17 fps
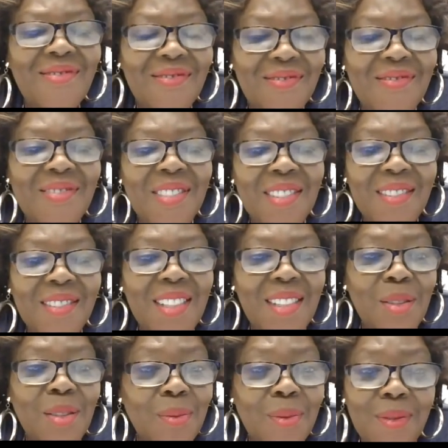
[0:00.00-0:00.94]

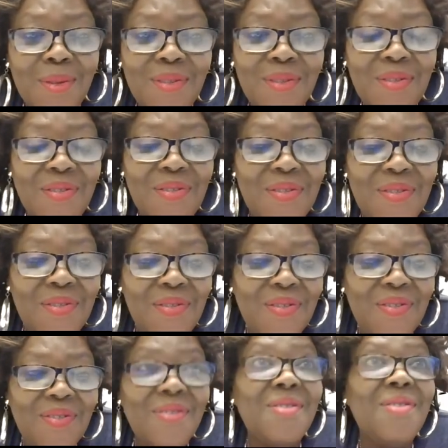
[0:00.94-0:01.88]

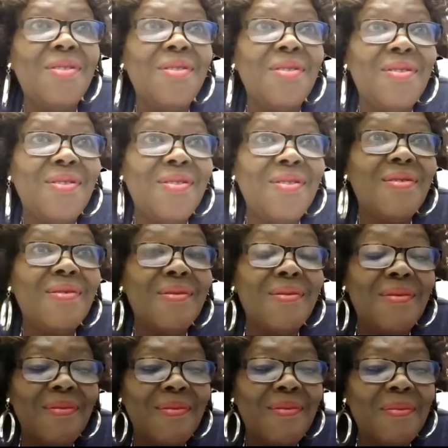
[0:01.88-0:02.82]

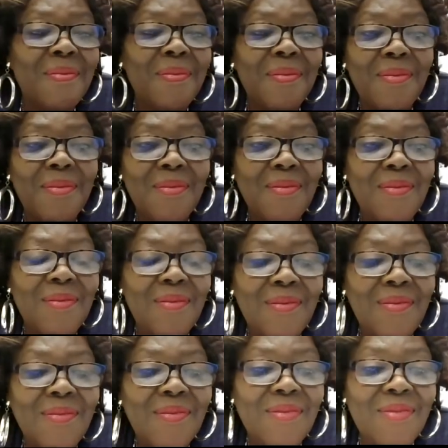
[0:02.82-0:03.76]

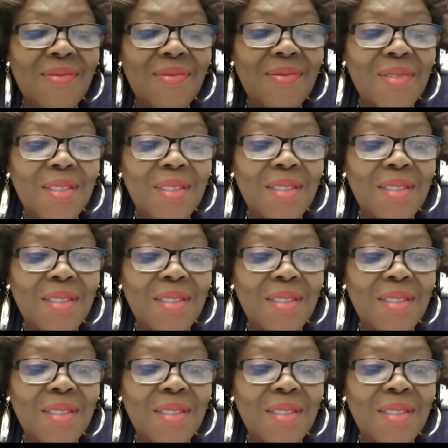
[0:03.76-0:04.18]
The person shown says nothing.